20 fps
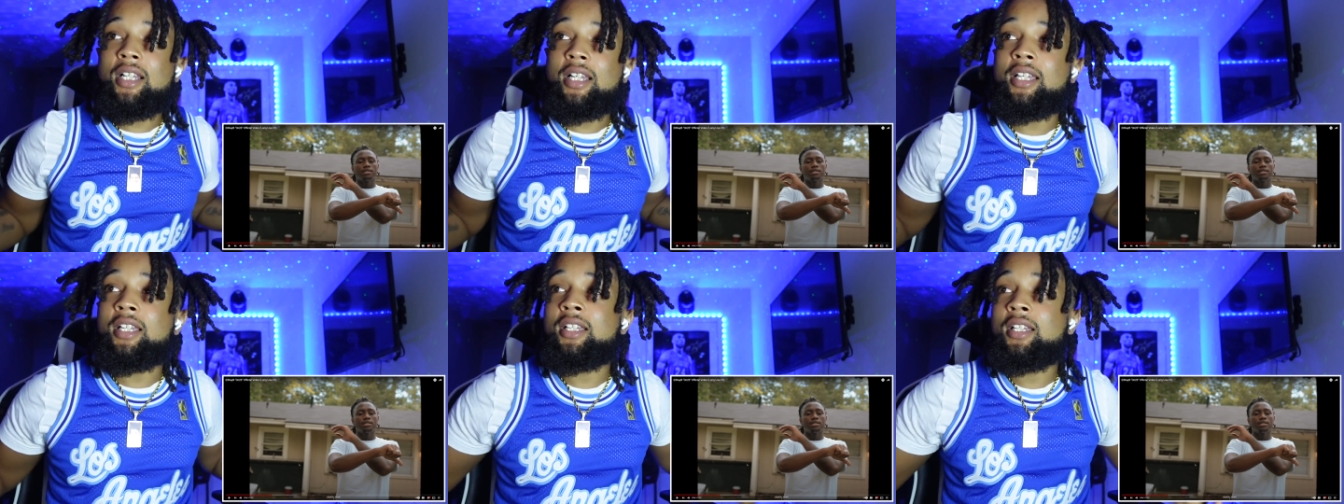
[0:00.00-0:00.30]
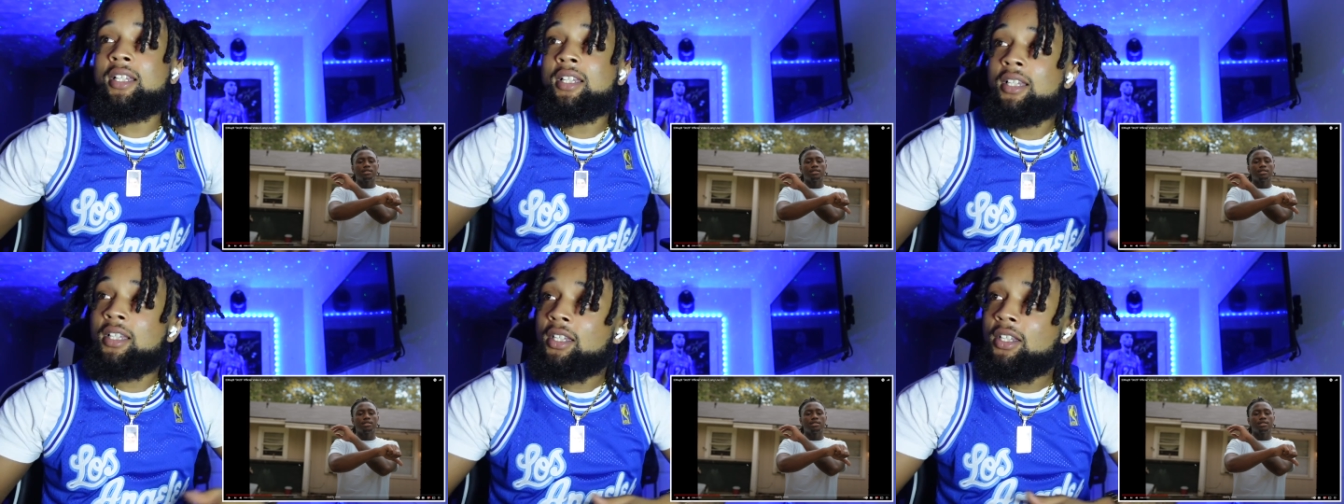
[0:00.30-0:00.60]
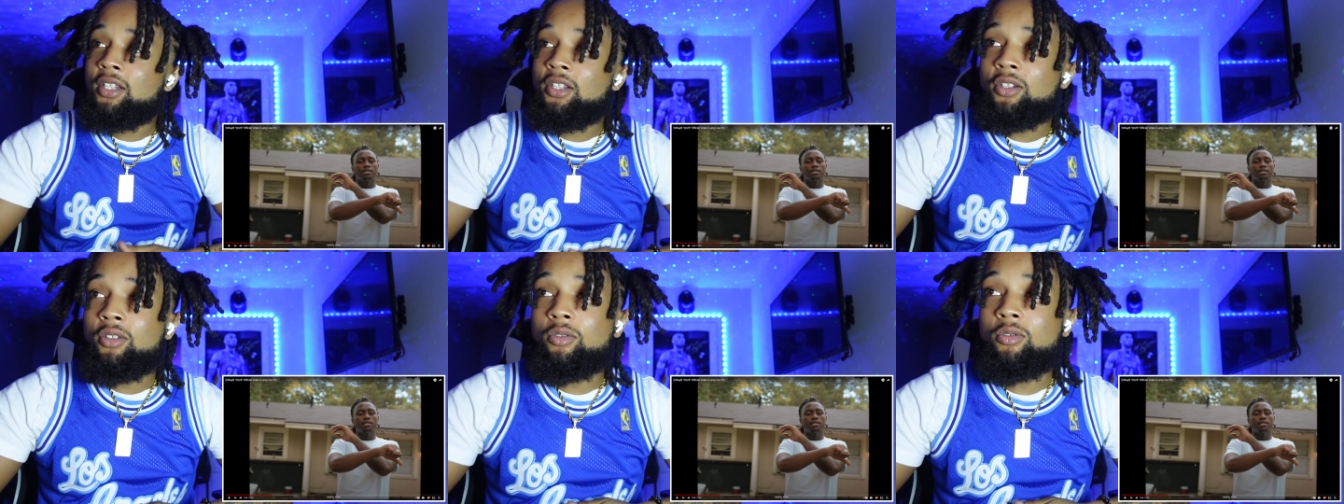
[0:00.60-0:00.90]
Like,
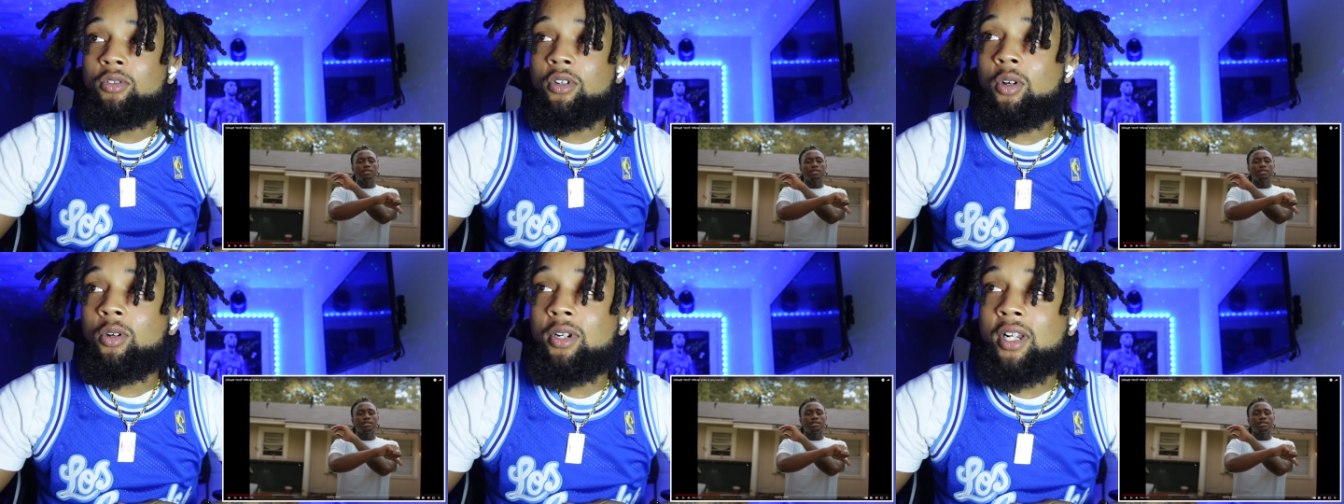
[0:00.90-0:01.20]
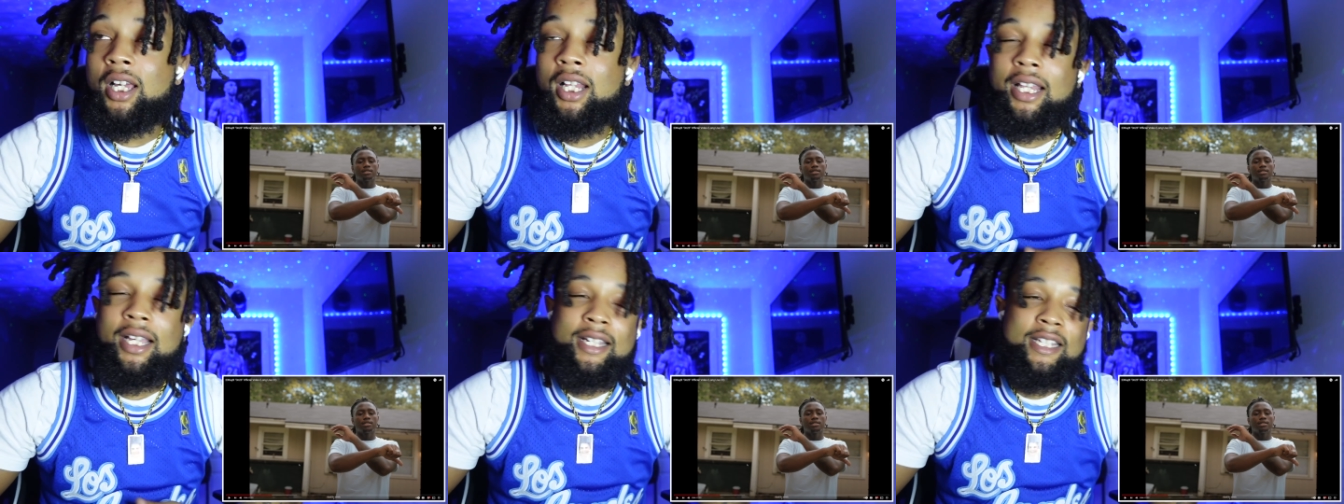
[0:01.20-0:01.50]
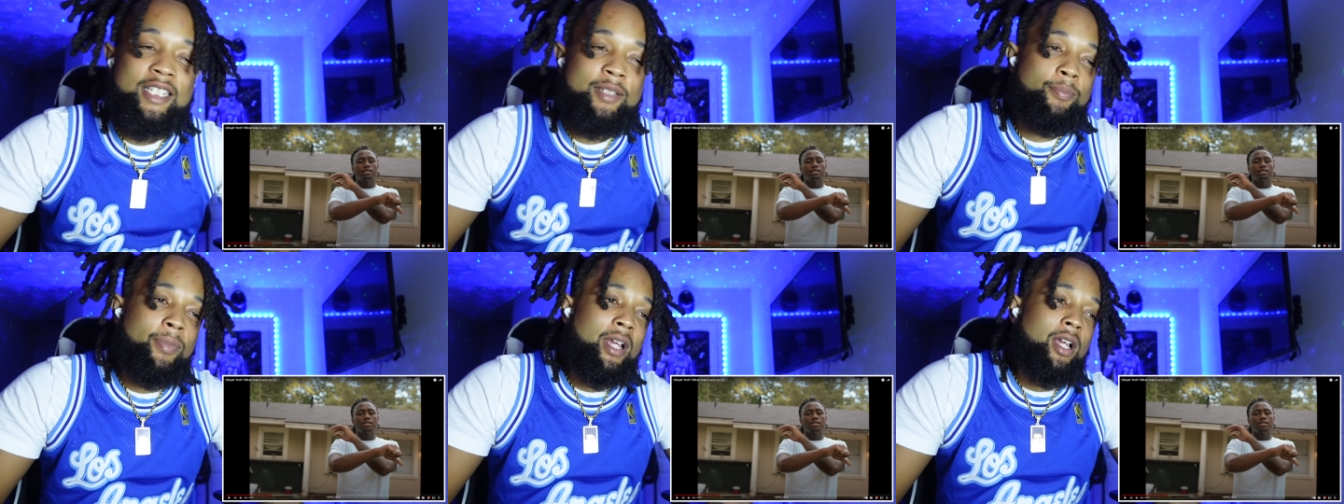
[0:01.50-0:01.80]
you know, not
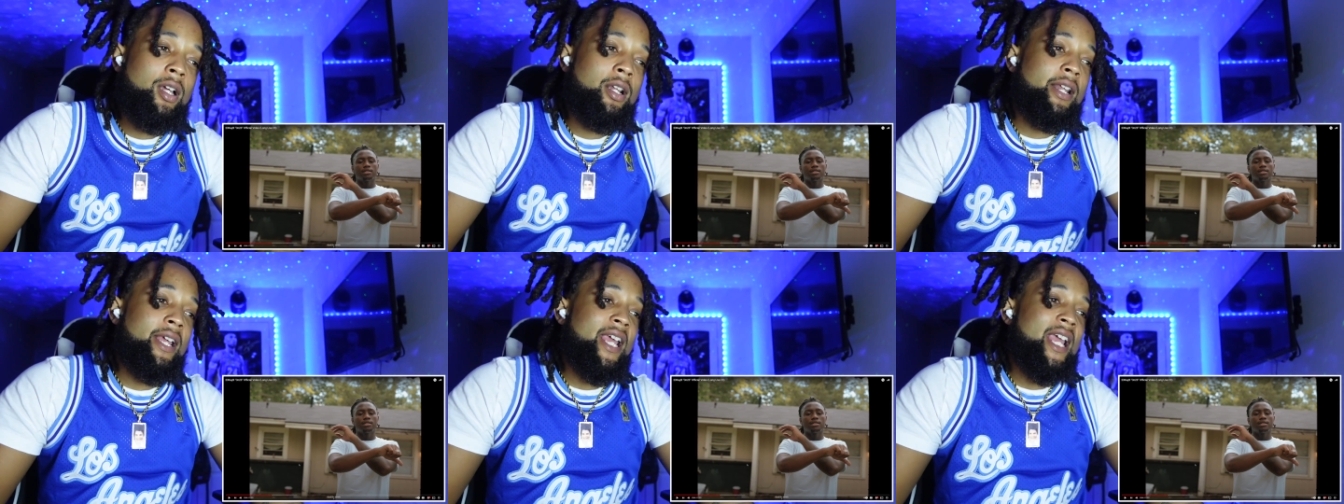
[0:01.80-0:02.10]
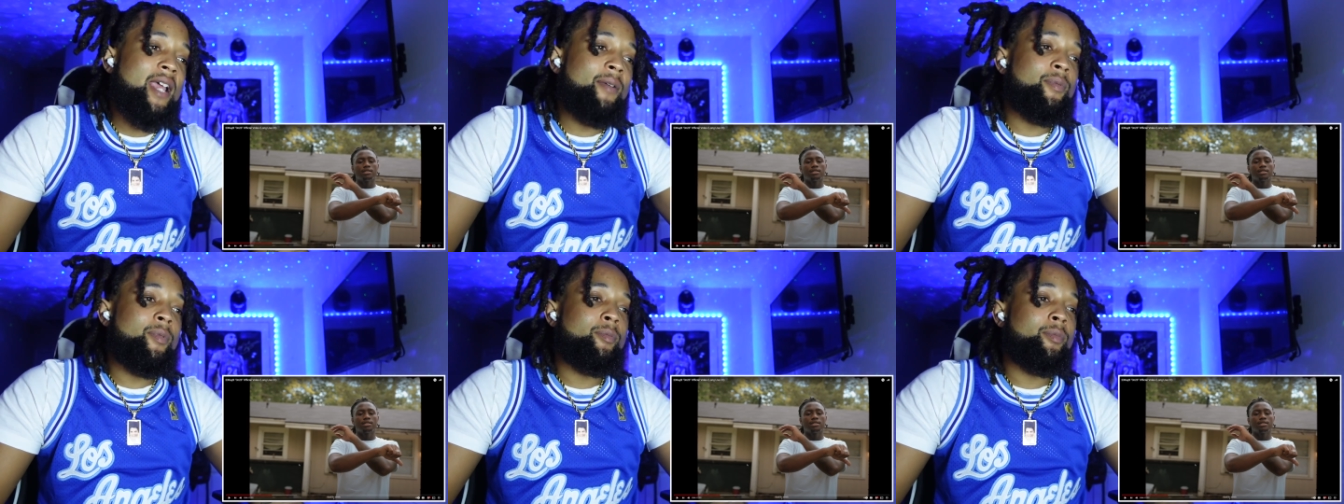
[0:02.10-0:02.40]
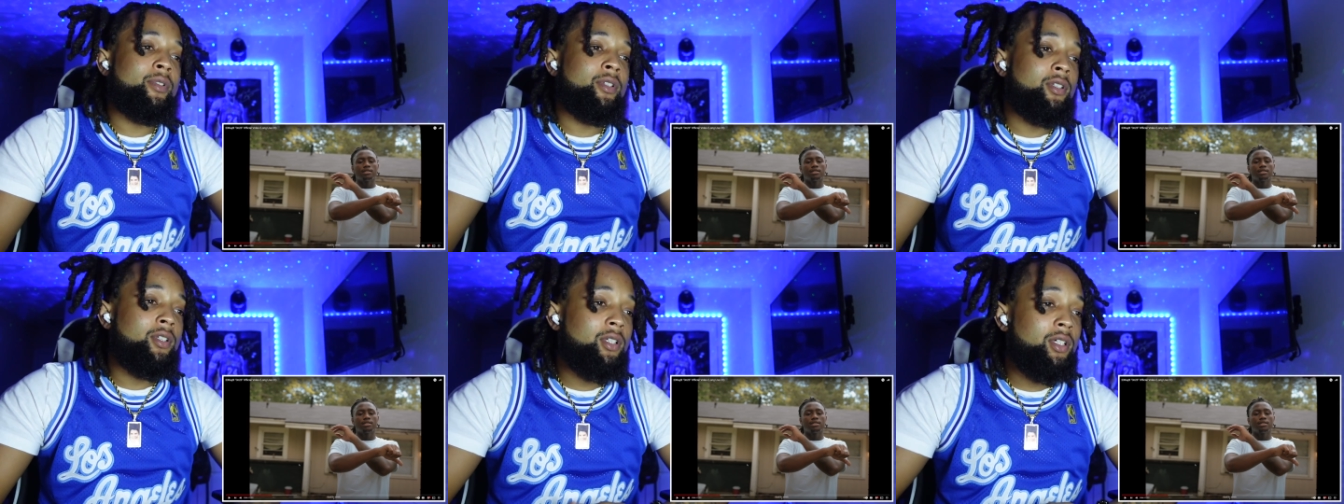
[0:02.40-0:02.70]
like it's bound to
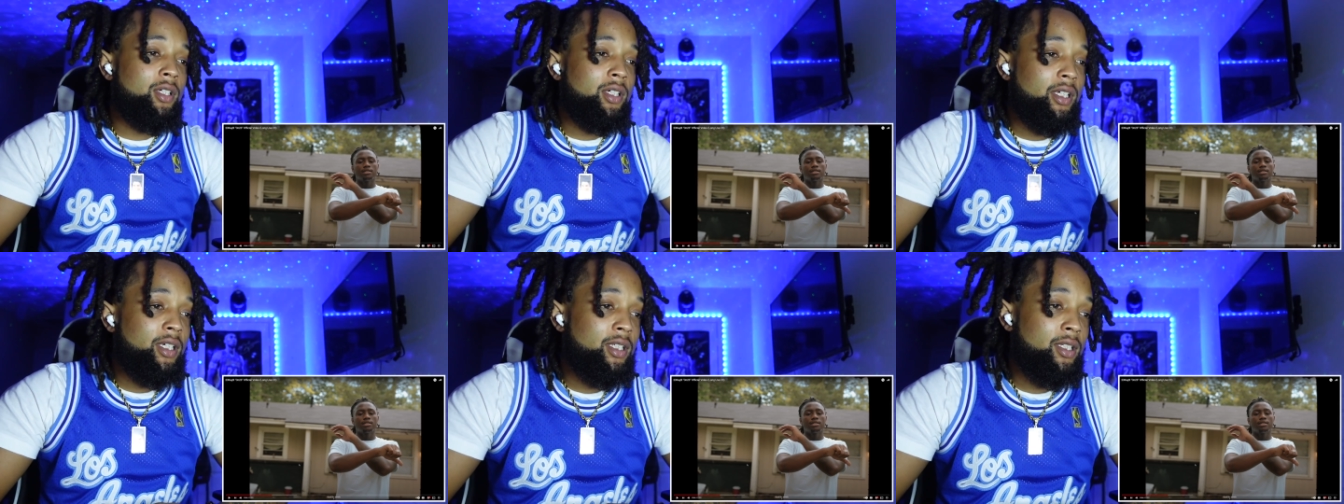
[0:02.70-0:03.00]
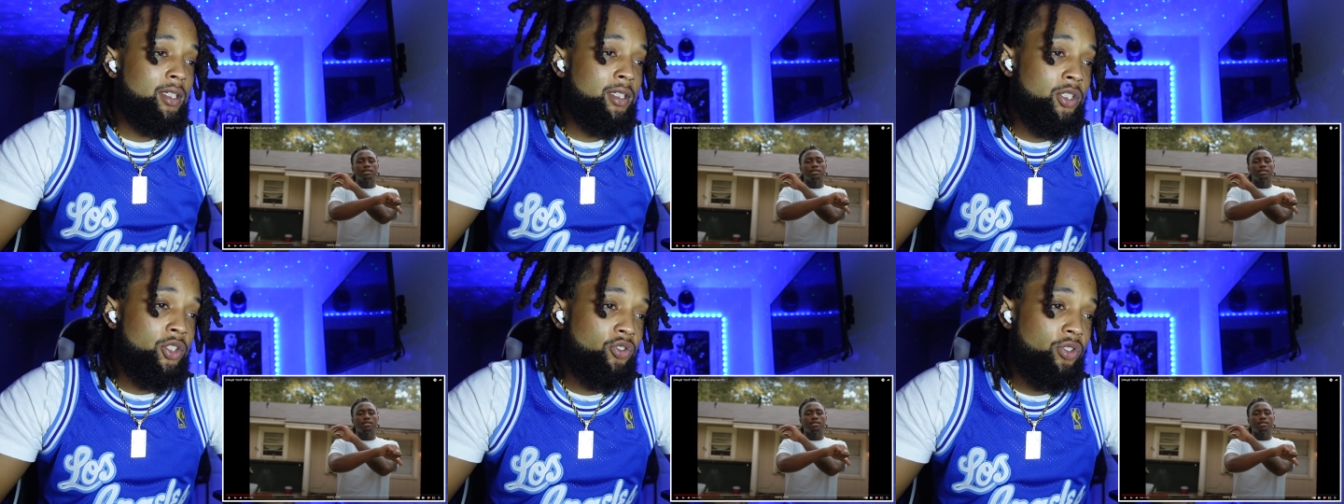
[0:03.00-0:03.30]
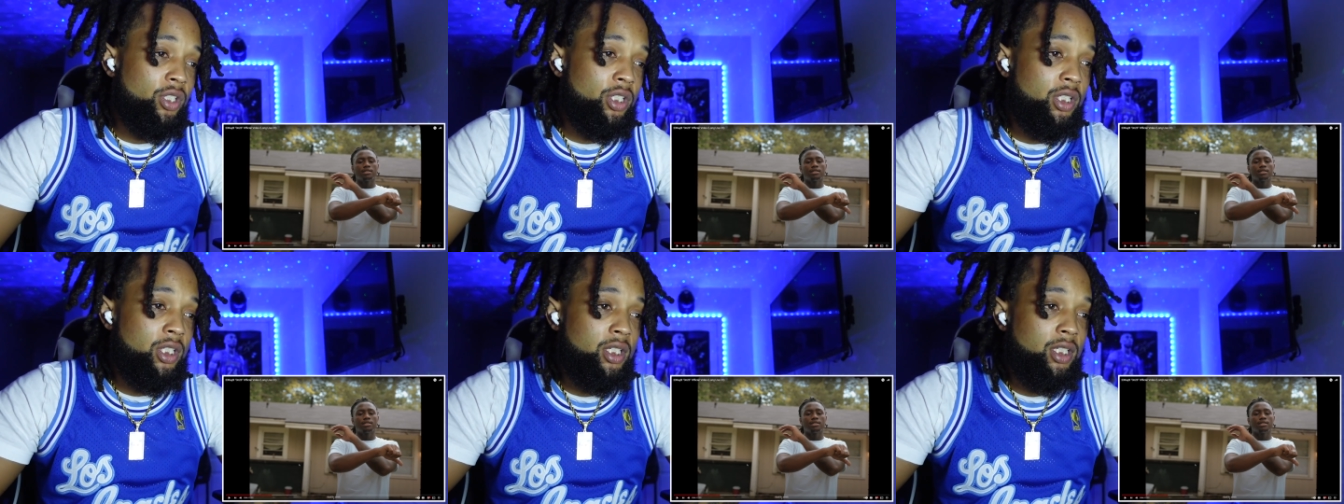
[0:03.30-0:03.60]
happen, but look, in the
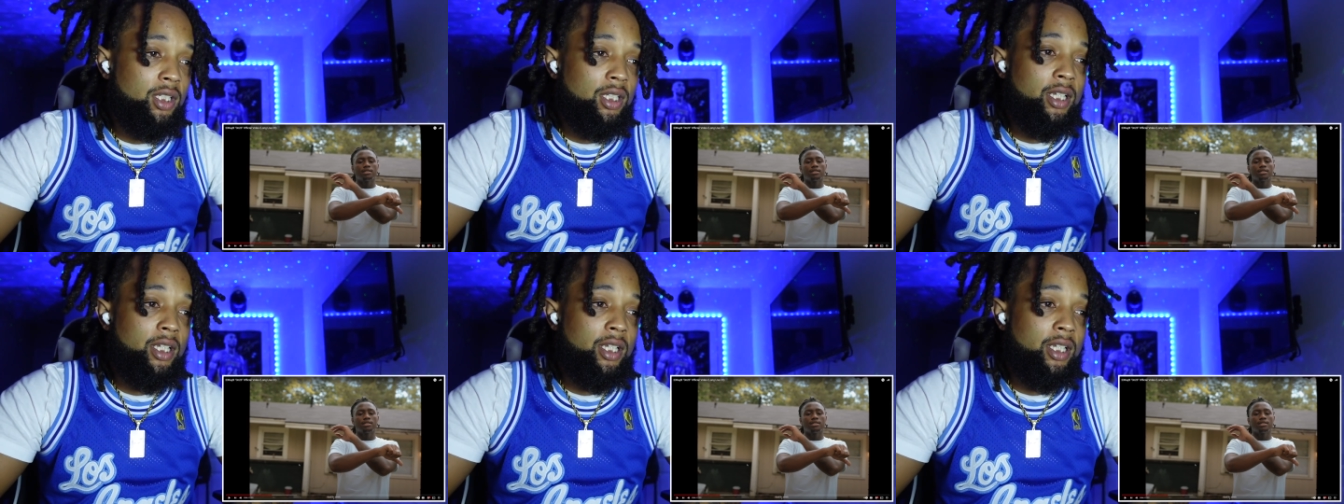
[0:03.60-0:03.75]
street shit,